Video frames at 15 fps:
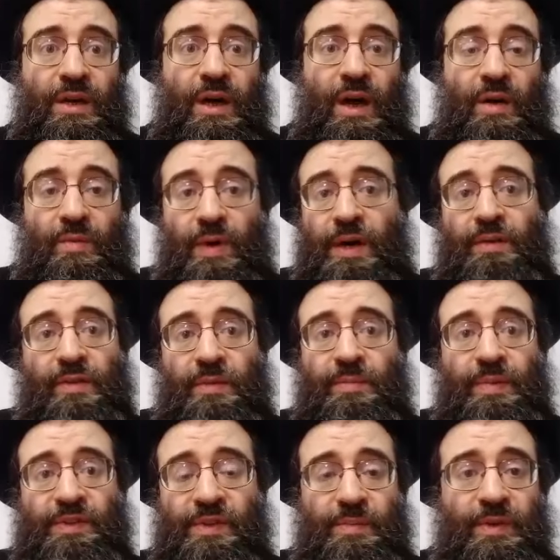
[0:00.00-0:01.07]
One of the
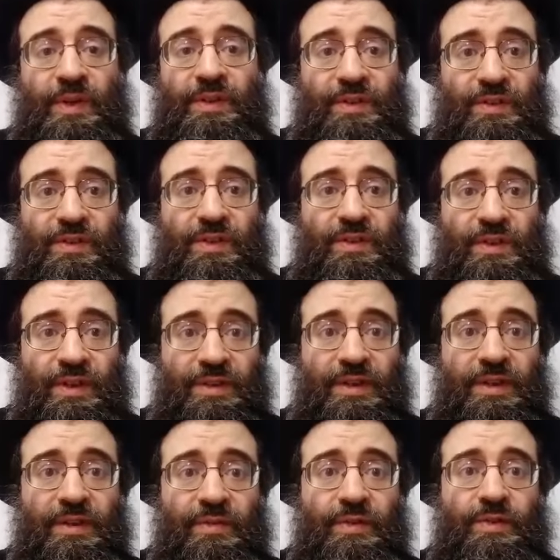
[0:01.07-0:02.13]
possibilities is that
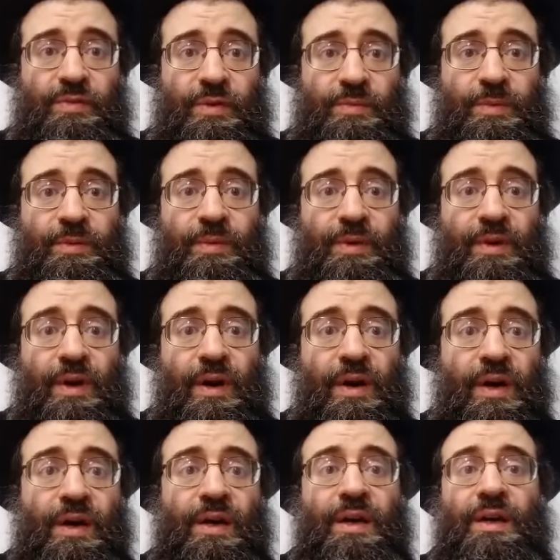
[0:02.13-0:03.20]
the difference was between
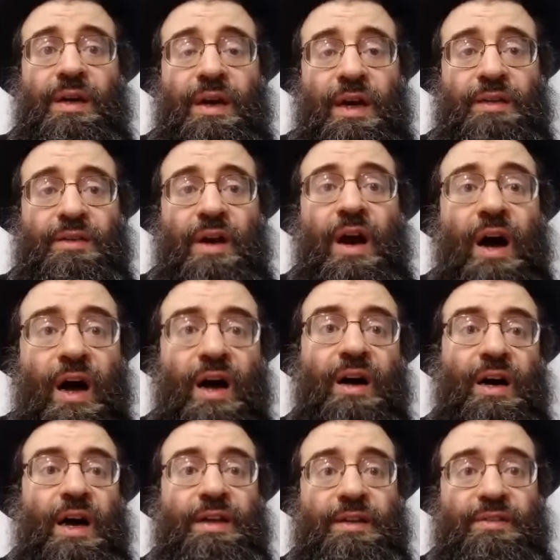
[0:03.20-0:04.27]
R and the
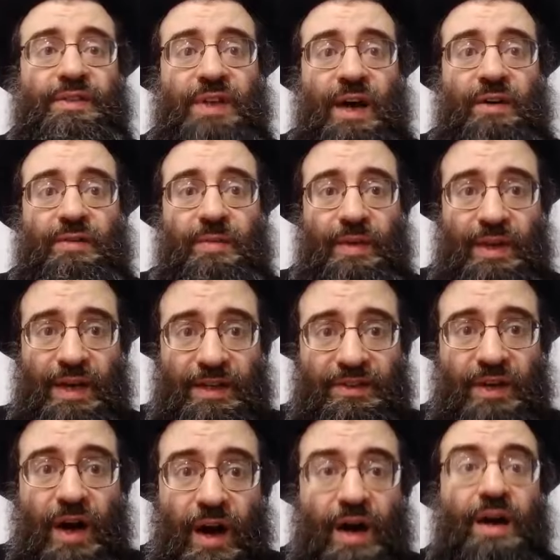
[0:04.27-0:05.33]
H kind of sound with an
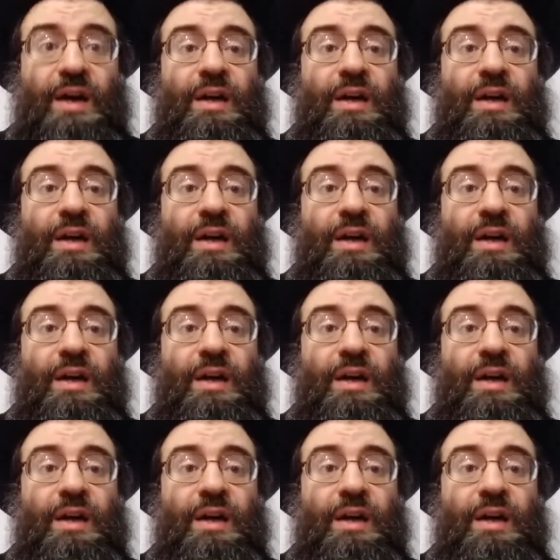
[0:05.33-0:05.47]
extra H.